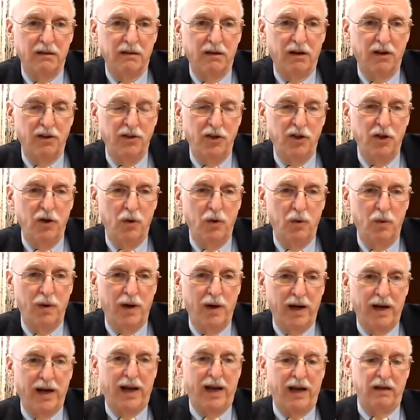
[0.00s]
a new
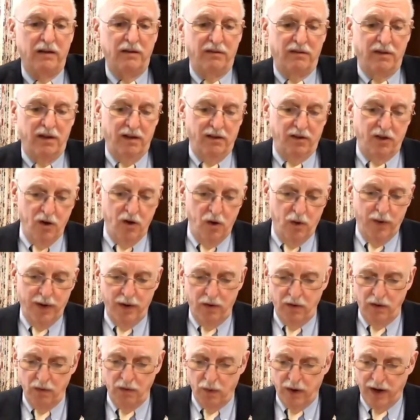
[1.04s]
and a
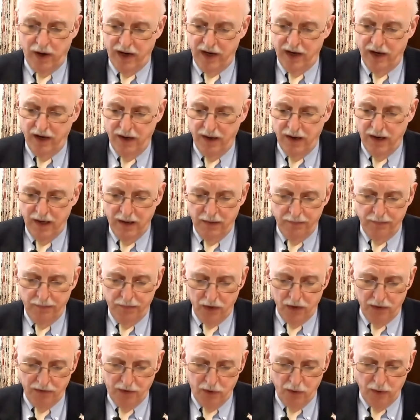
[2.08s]
coherent way
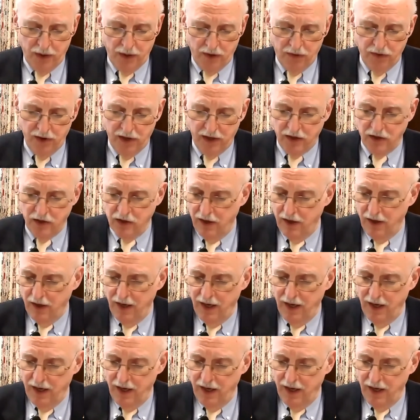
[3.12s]
of doing things.